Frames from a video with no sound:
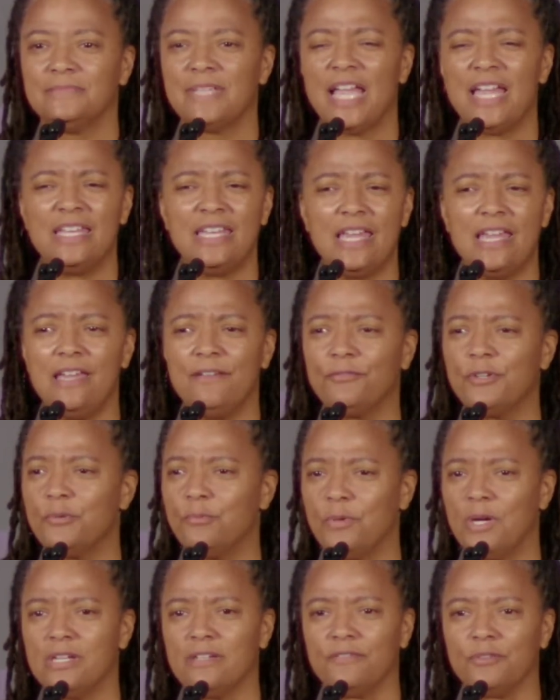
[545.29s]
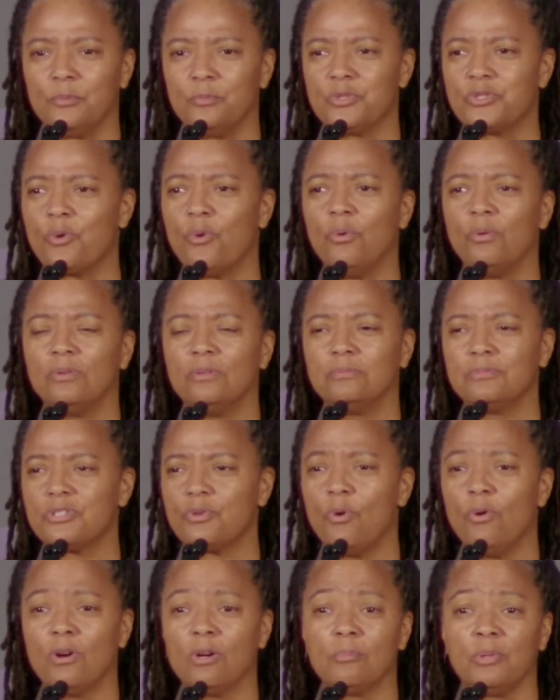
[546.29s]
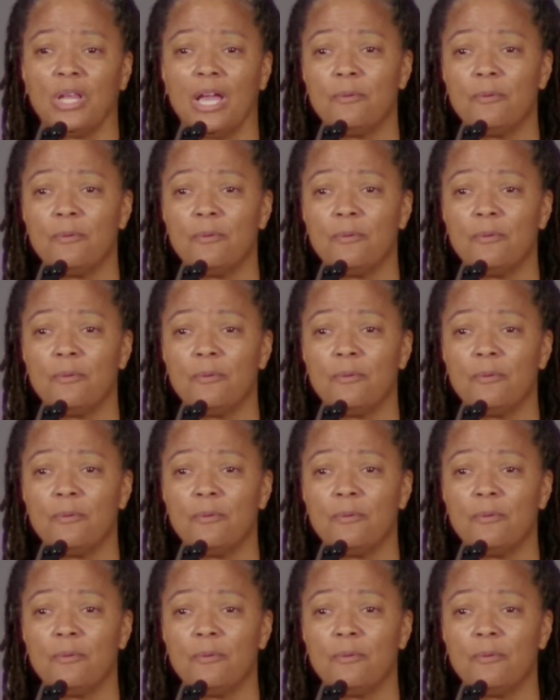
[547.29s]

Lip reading: And every one of them was horrible.